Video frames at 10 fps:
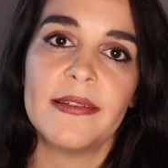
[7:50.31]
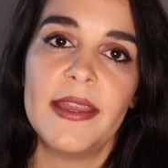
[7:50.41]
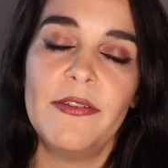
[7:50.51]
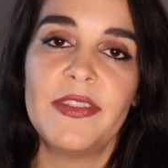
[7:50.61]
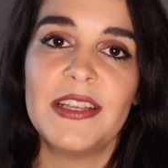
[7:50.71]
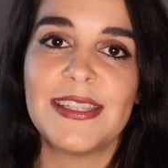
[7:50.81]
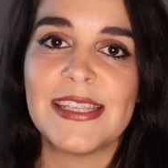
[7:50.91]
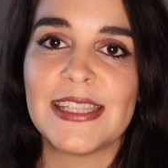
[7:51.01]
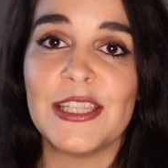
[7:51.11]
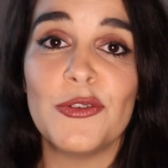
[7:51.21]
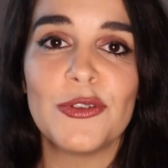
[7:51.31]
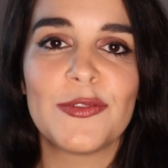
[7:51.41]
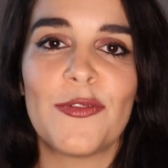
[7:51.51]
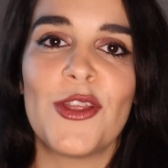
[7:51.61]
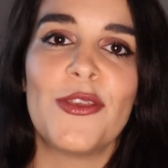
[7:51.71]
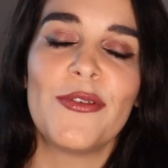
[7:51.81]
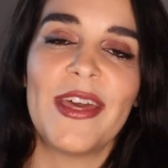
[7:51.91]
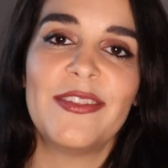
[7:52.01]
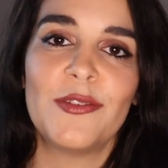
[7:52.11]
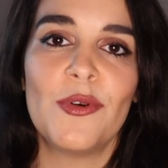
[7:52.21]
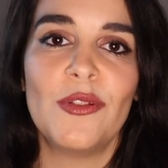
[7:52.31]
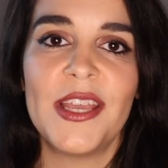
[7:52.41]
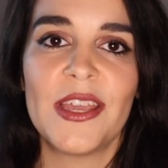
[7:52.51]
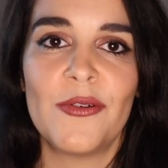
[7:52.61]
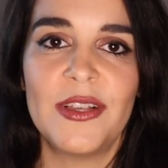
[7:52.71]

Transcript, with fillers: if this is news for you that Duolingo